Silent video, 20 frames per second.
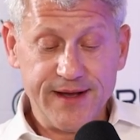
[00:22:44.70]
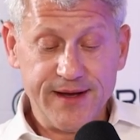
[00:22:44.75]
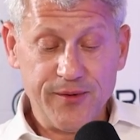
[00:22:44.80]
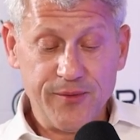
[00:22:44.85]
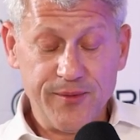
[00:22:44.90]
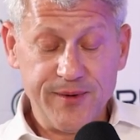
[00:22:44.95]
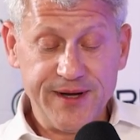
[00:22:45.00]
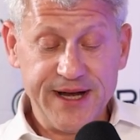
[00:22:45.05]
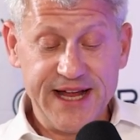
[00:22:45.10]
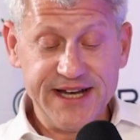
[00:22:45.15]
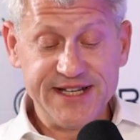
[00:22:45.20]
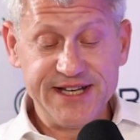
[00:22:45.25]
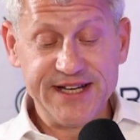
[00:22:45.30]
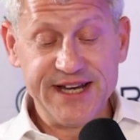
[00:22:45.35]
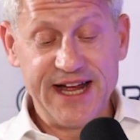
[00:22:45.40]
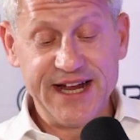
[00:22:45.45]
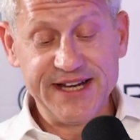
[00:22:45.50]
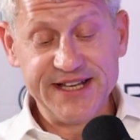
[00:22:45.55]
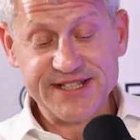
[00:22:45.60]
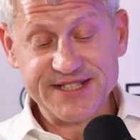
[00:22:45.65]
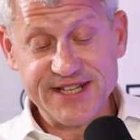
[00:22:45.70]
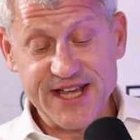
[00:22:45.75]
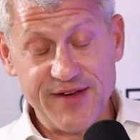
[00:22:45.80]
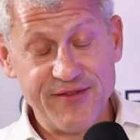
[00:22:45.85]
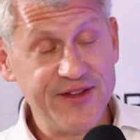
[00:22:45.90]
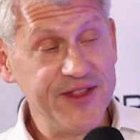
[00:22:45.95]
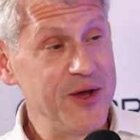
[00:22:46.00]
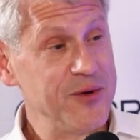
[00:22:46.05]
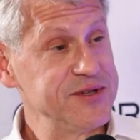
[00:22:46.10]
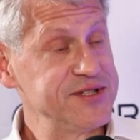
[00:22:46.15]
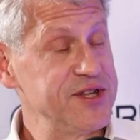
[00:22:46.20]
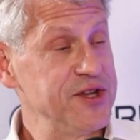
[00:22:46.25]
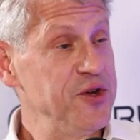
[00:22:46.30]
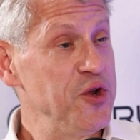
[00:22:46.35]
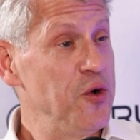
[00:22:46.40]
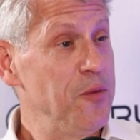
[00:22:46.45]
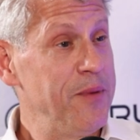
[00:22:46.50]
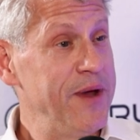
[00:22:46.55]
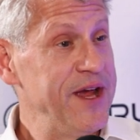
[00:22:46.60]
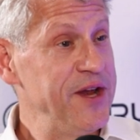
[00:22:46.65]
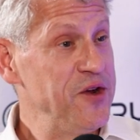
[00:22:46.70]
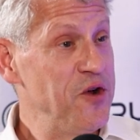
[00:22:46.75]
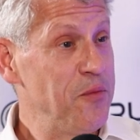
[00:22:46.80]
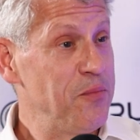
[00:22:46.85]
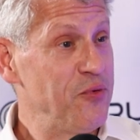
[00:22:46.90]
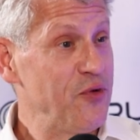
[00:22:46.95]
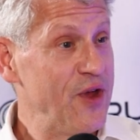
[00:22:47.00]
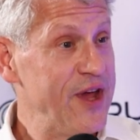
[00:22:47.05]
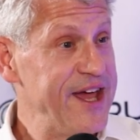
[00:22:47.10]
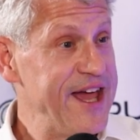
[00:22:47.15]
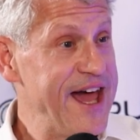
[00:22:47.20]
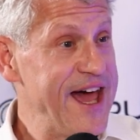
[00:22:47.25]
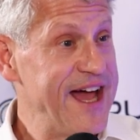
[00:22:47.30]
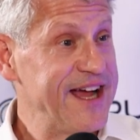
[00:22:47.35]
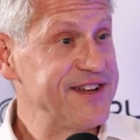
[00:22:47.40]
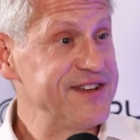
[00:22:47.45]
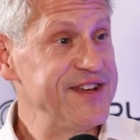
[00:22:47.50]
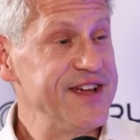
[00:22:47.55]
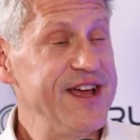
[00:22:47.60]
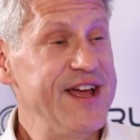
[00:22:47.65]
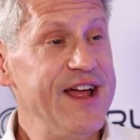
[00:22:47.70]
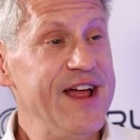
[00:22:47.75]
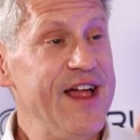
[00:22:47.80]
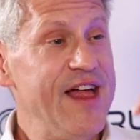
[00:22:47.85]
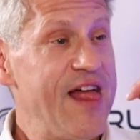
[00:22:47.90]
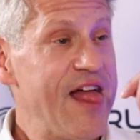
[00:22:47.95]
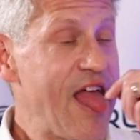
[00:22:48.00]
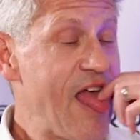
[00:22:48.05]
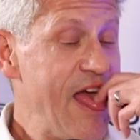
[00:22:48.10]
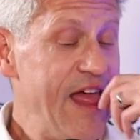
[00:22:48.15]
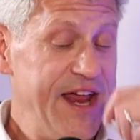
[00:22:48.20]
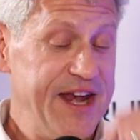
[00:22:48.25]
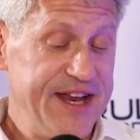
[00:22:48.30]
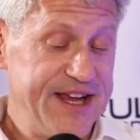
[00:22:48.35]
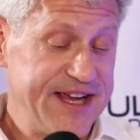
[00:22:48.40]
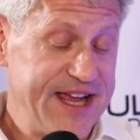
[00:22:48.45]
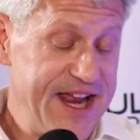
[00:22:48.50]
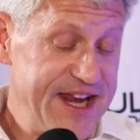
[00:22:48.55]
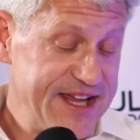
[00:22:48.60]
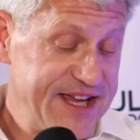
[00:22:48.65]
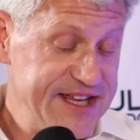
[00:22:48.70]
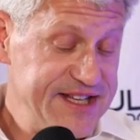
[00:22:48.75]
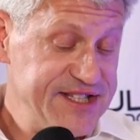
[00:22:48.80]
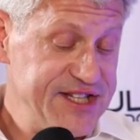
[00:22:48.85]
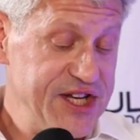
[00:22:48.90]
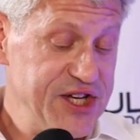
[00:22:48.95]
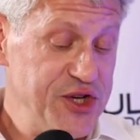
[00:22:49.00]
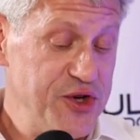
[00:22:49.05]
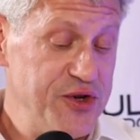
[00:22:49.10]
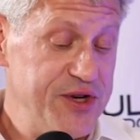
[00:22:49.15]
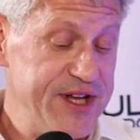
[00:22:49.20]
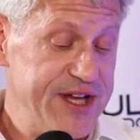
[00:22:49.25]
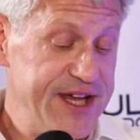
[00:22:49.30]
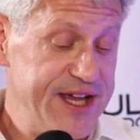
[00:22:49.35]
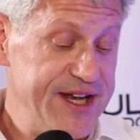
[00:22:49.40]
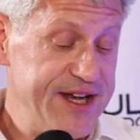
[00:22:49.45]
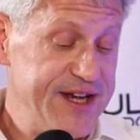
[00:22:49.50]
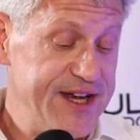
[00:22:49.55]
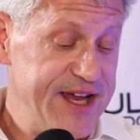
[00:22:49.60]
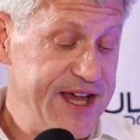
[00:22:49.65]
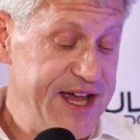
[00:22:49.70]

In 1997, there was the No Pay, No Play Act, and it kind of continued, and